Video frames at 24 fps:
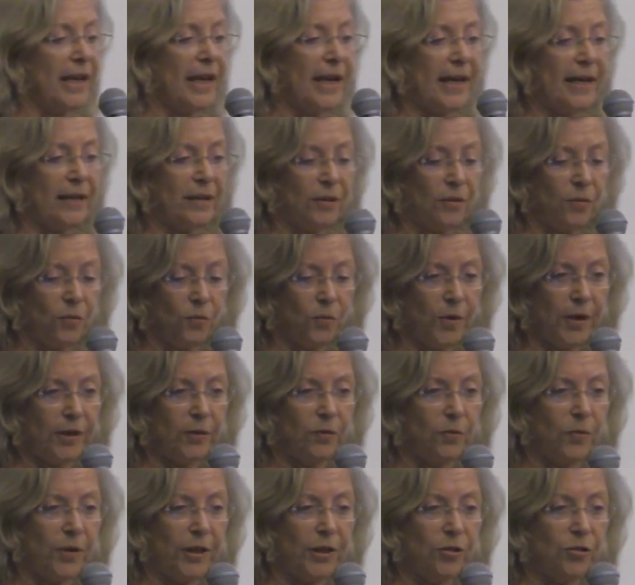at when,
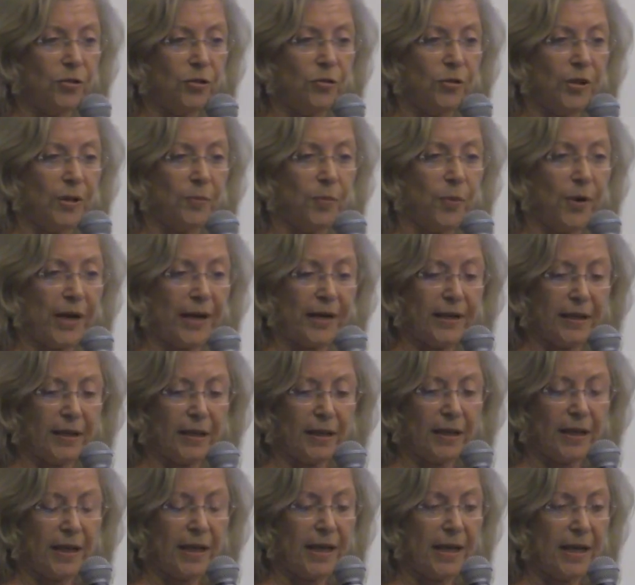when you're doing
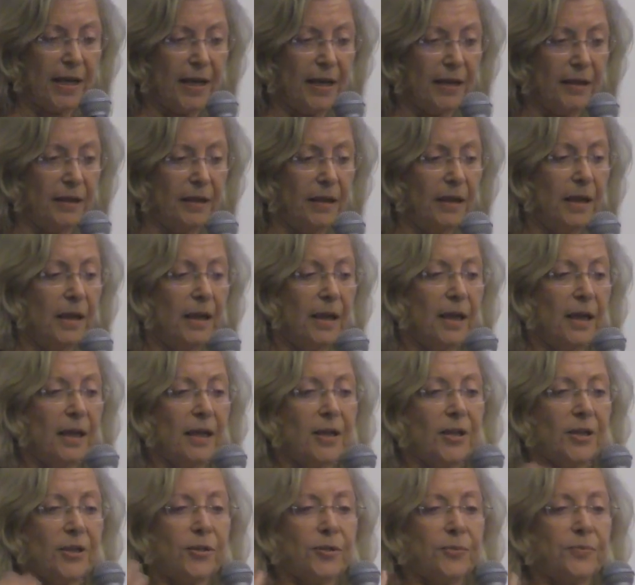branding and
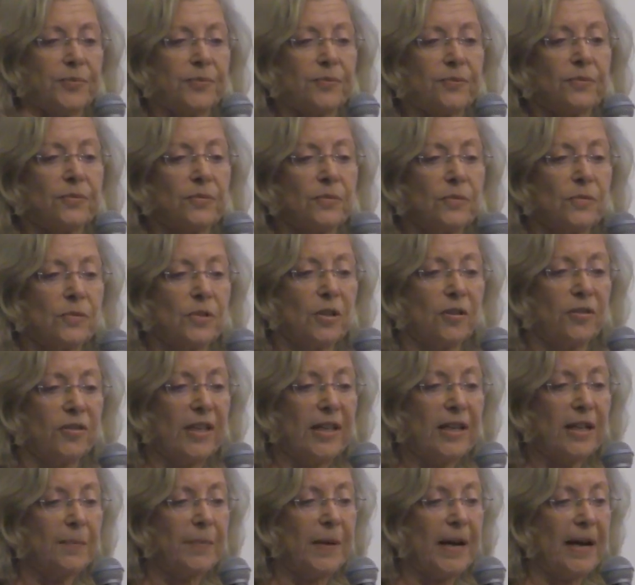to
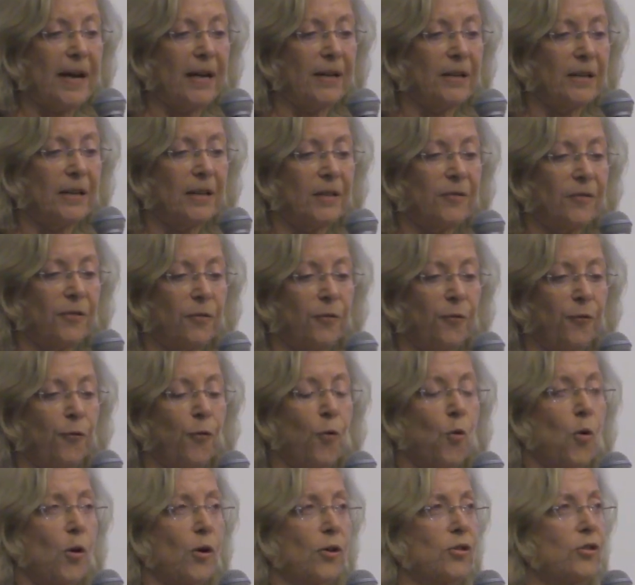think about
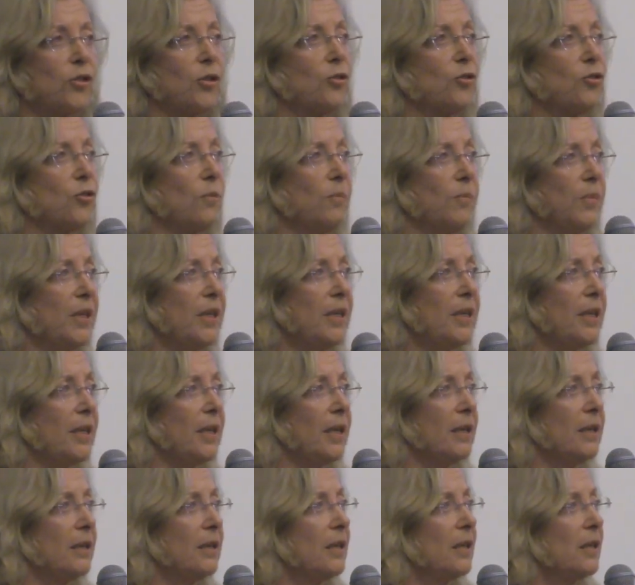for social
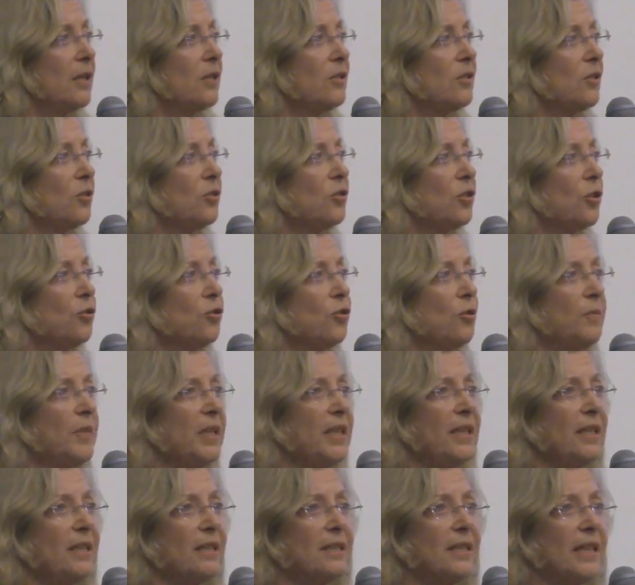media. So social
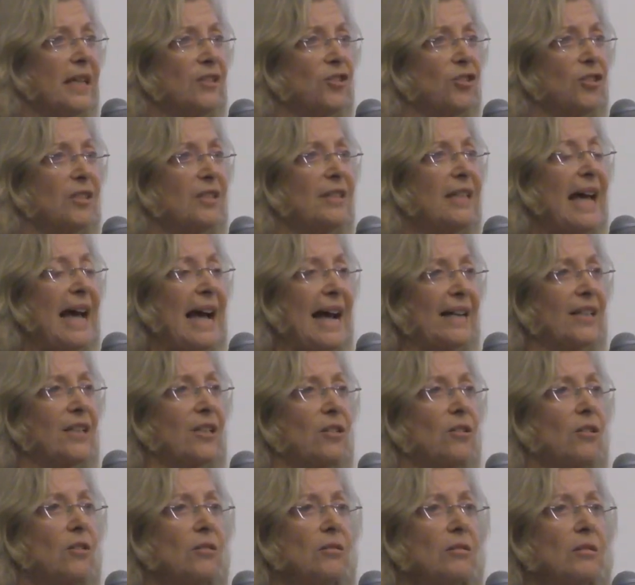media is not just
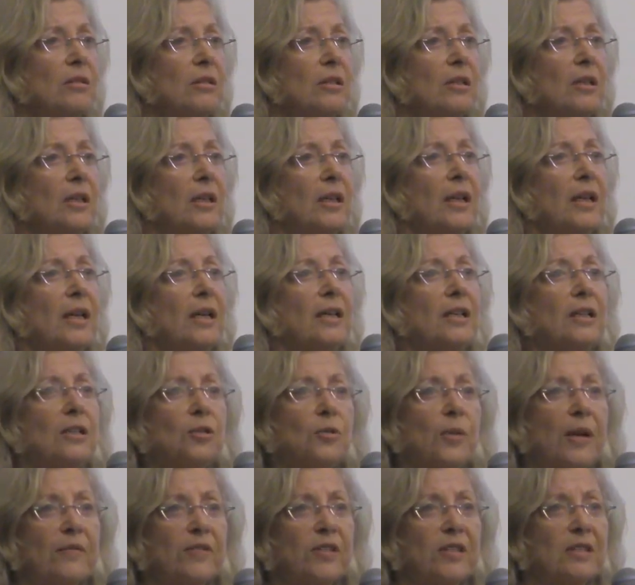tactical. You
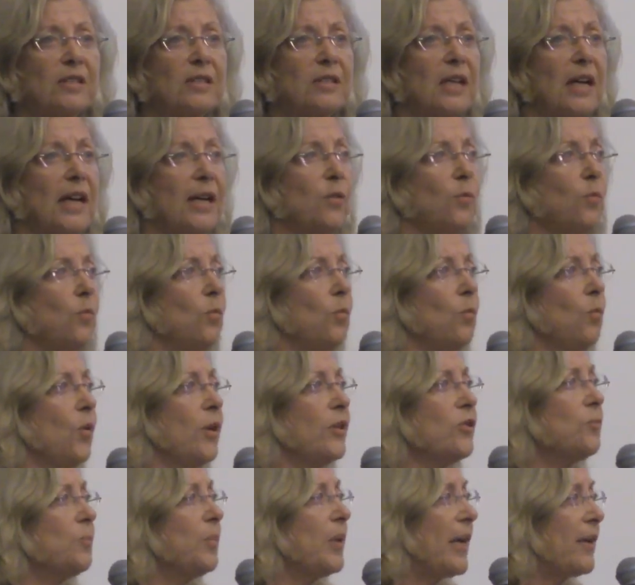have to decide
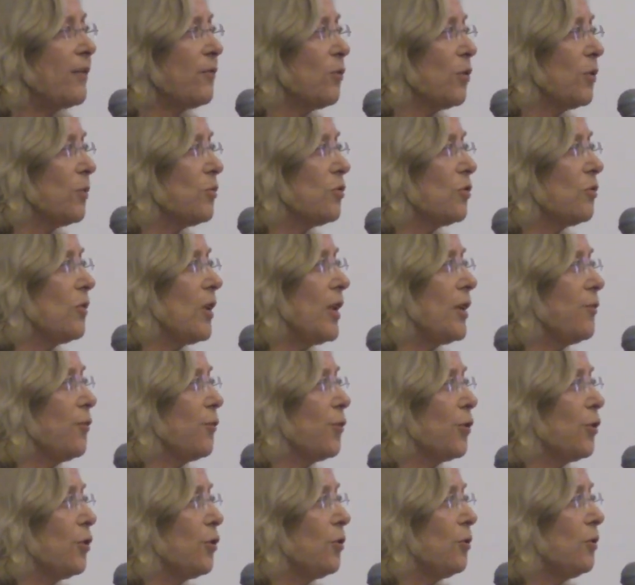which platforms are right for
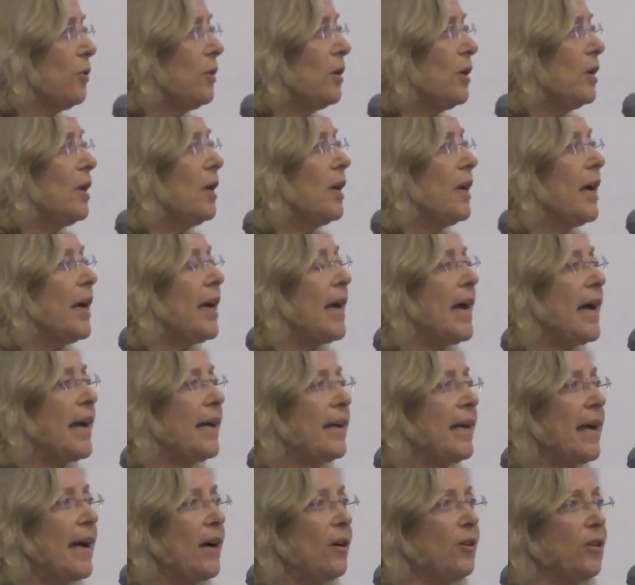you
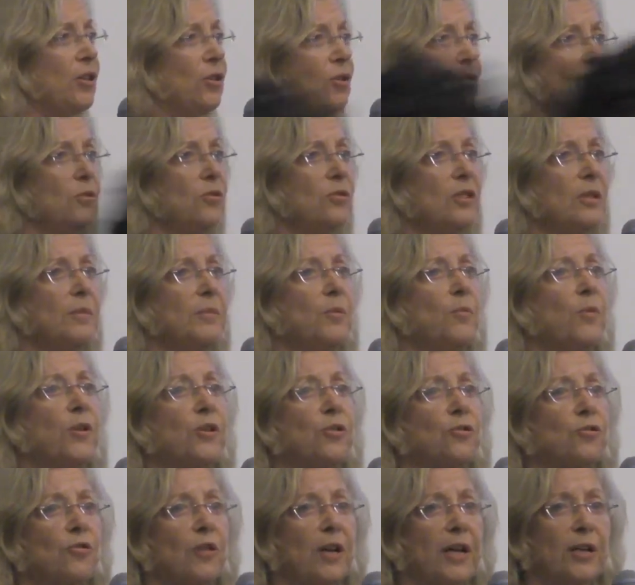and how to use them and what
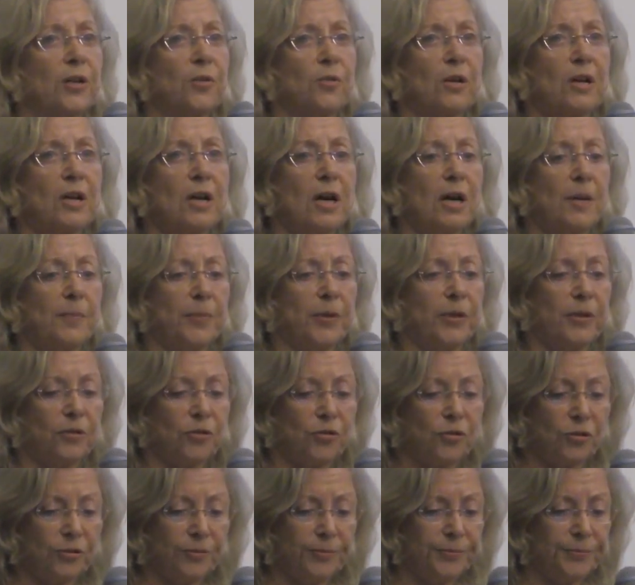you're trying to accomplish.